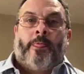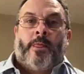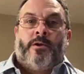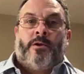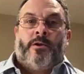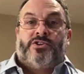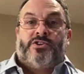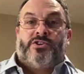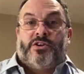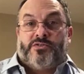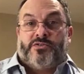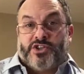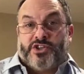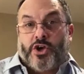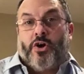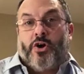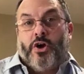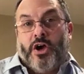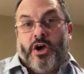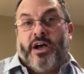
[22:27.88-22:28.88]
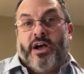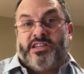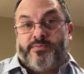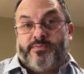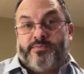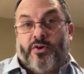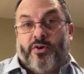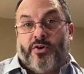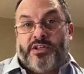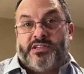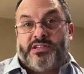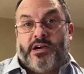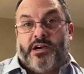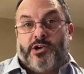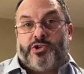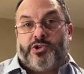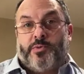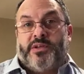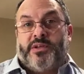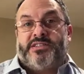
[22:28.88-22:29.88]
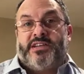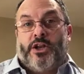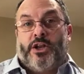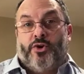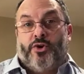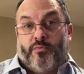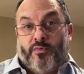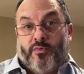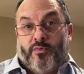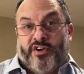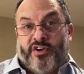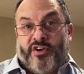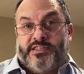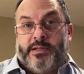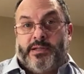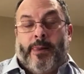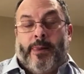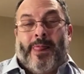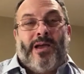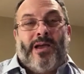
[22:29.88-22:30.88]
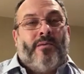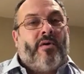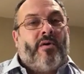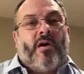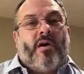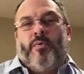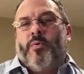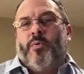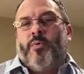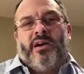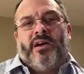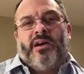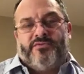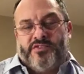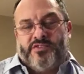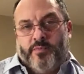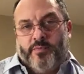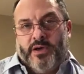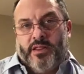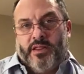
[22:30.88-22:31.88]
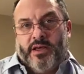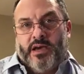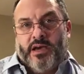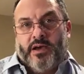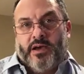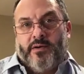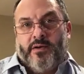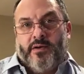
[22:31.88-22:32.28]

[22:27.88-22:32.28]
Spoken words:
So Scott, her husband, got in touch with me and said, look, Morris, Barbara would love to be there.